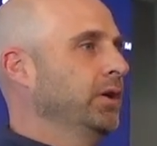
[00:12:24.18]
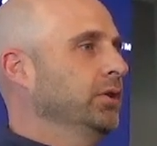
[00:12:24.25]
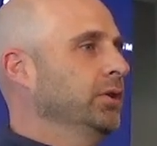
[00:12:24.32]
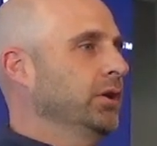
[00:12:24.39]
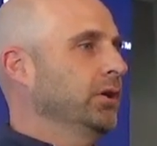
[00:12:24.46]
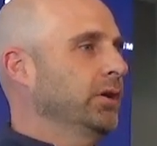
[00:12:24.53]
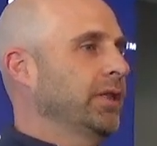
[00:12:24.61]

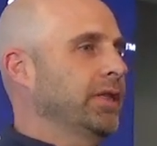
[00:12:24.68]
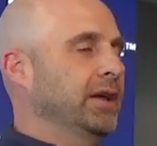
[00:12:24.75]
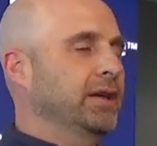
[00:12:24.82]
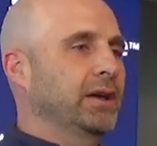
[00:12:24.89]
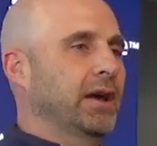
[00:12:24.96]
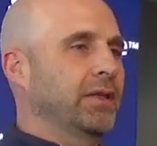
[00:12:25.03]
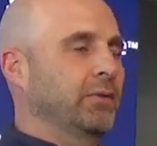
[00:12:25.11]

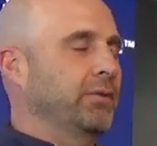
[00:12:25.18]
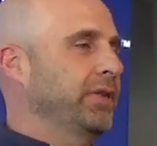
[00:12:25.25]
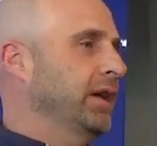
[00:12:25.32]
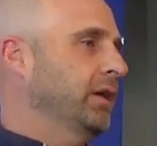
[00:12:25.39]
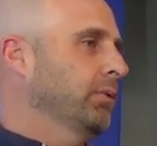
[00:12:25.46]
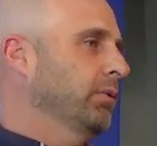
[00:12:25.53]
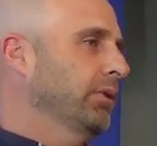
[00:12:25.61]
I don't
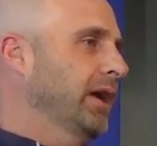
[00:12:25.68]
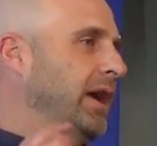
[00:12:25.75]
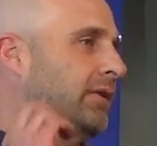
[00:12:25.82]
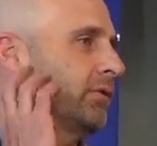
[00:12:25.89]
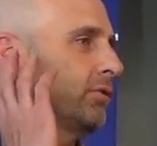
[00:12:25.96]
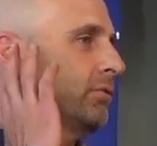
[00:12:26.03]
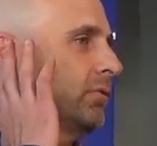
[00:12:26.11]
think it really
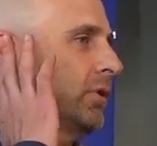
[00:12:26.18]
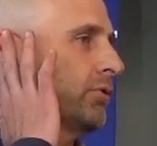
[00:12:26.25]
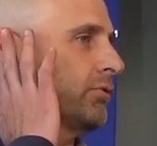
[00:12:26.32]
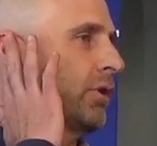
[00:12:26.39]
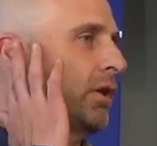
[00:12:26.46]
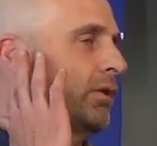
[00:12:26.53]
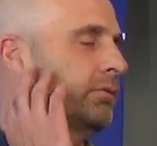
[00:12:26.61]
has a
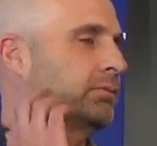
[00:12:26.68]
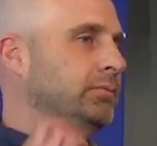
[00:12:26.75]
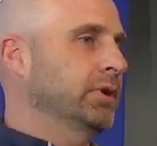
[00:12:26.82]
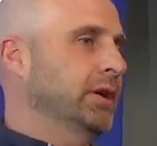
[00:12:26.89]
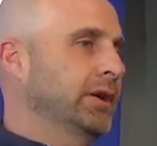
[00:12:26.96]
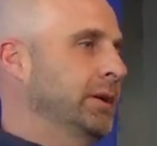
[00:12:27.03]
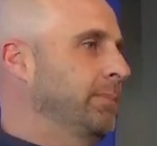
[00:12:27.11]
strong
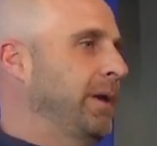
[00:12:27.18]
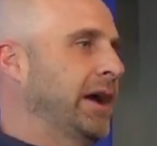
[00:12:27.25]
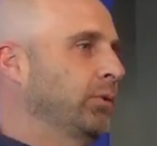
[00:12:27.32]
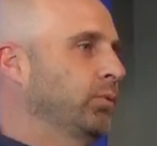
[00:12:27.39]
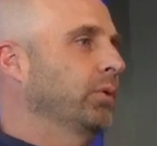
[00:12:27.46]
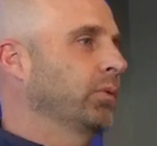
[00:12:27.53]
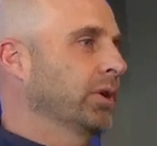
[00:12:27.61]

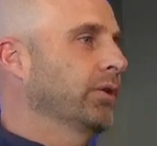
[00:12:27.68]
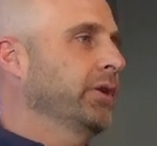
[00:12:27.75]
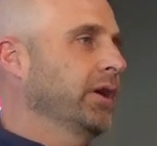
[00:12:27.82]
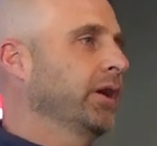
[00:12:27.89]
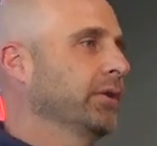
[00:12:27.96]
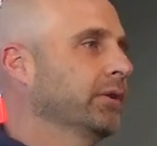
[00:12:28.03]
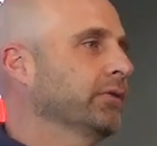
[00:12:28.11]
impact one way or
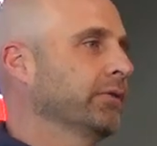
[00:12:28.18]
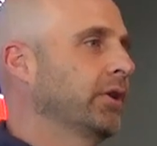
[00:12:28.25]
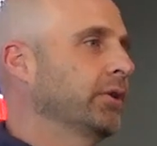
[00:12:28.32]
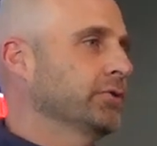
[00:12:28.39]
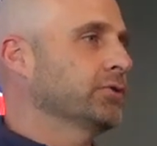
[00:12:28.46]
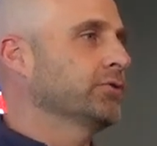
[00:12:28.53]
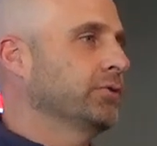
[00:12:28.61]
the other, as
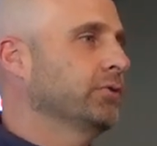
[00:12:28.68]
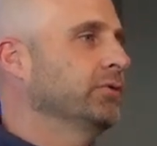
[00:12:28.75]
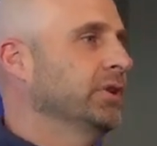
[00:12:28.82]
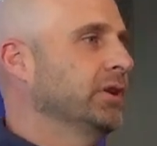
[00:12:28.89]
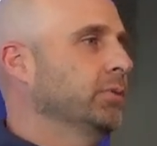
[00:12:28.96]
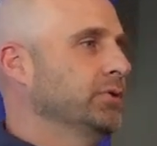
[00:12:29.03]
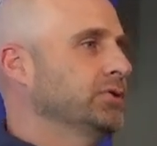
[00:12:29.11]
long as you're tuned
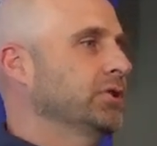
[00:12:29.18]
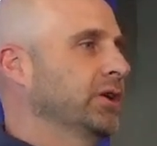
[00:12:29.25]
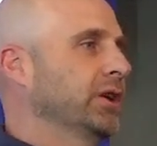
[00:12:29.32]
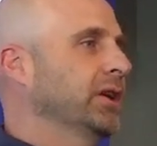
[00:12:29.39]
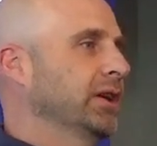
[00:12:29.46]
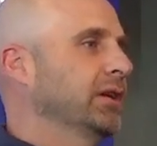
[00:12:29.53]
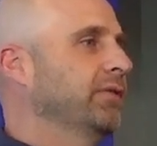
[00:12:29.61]
into what you're going
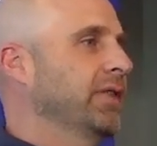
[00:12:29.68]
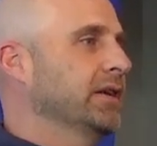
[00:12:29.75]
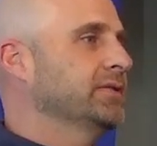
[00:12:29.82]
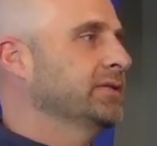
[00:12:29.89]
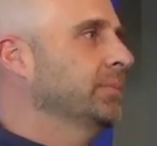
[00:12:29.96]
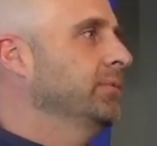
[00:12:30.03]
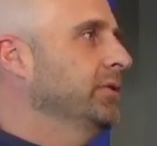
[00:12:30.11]
to get if they
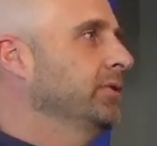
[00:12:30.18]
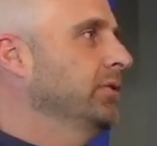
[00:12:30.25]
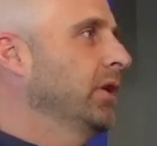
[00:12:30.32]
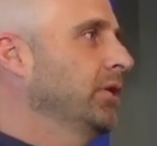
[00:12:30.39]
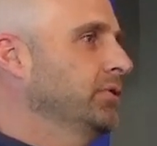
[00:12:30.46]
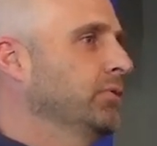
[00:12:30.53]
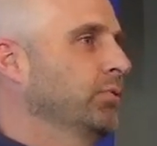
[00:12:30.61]
subbed
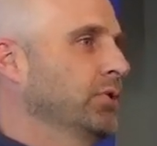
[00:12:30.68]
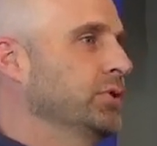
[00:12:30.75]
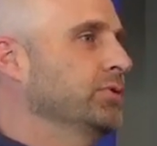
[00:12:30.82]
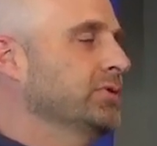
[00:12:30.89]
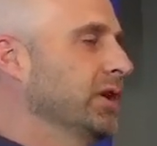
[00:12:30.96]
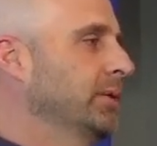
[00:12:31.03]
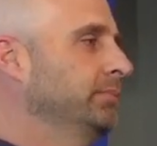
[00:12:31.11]
on when you
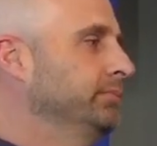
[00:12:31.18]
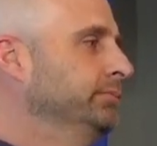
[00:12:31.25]
sub.